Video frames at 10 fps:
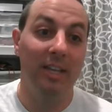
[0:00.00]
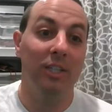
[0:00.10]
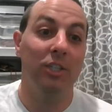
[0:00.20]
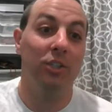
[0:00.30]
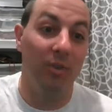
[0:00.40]

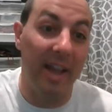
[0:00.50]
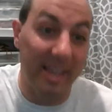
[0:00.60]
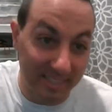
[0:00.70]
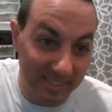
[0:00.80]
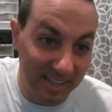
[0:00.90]

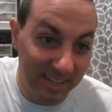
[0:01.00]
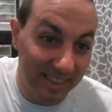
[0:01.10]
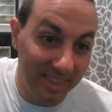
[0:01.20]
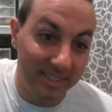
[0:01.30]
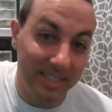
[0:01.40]
Stress.
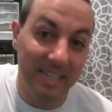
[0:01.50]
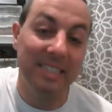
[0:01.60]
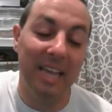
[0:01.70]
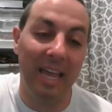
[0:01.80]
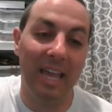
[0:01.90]
This
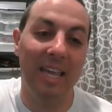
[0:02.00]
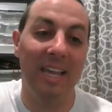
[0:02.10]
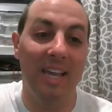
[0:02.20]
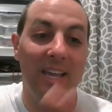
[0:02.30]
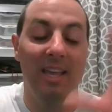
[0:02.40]
is
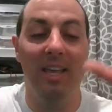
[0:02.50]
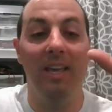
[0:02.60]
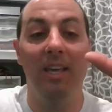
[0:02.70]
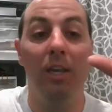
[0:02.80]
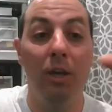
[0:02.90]
a
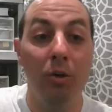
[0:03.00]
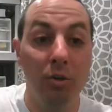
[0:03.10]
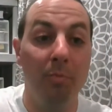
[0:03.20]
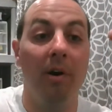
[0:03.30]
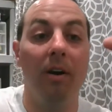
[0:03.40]

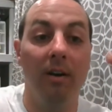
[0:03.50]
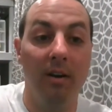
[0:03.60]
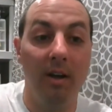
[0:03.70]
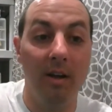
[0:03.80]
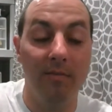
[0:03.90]
huge part
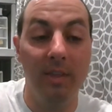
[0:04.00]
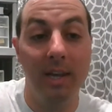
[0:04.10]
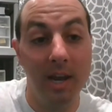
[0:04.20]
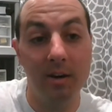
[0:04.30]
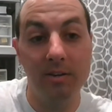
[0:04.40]
of the
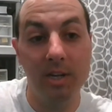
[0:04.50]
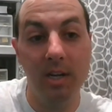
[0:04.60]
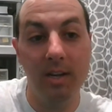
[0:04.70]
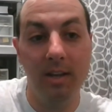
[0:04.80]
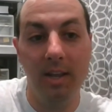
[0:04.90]
care
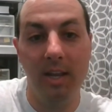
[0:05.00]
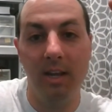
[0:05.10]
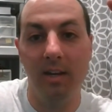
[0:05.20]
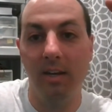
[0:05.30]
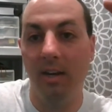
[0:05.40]
sheet,
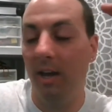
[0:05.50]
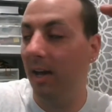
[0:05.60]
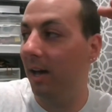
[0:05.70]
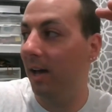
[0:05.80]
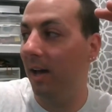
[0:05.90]
and
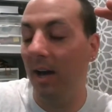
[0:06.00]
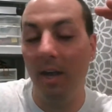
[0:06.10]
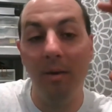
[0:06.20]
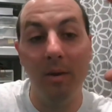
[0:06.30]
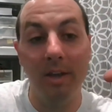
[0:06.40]
I